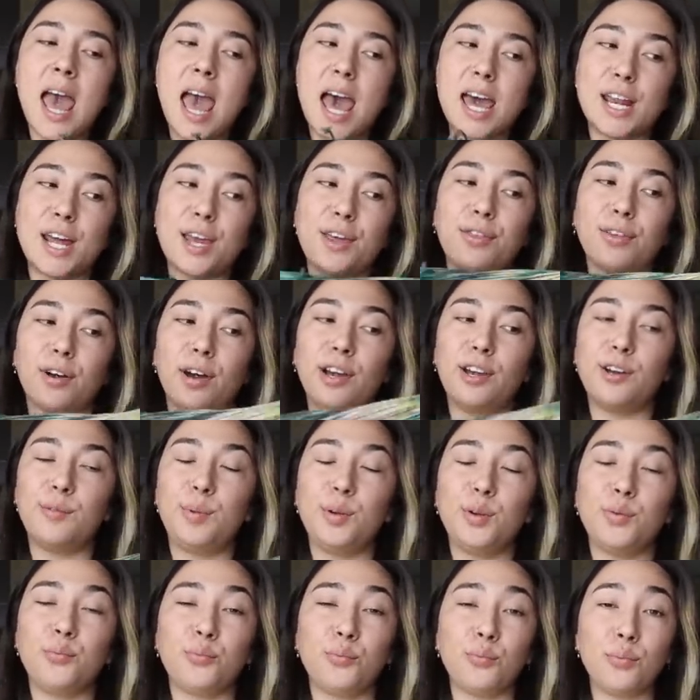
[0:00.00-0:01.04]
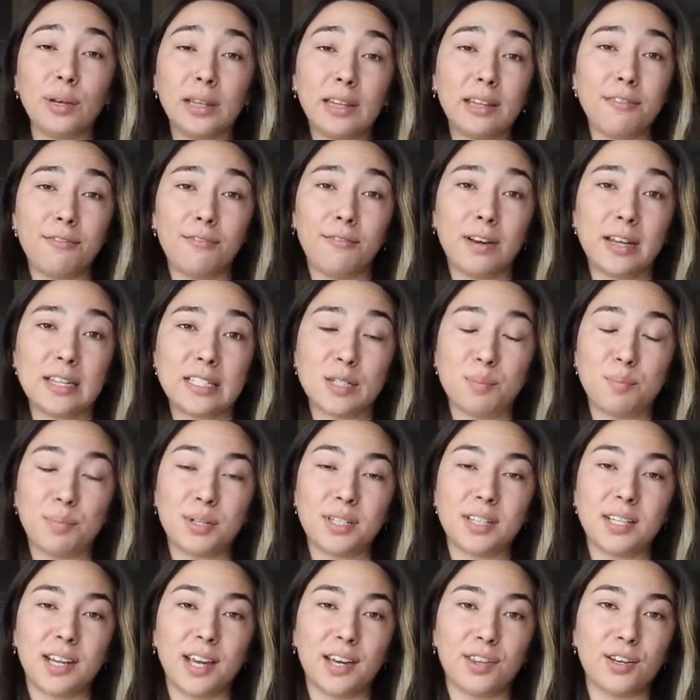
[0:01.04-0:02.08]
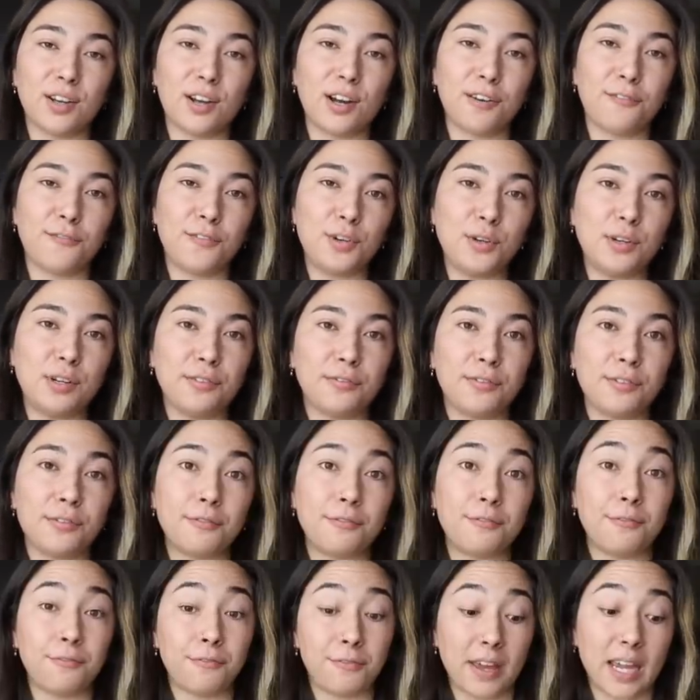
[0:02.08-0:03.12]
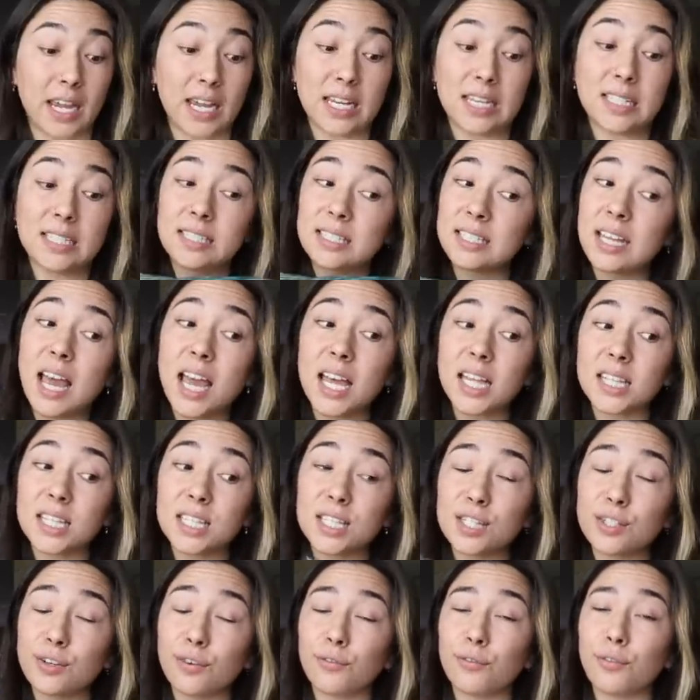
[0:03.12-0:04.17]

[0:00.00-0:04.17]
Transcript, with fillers: and I thought it'd be really fun to put together a few different fade sets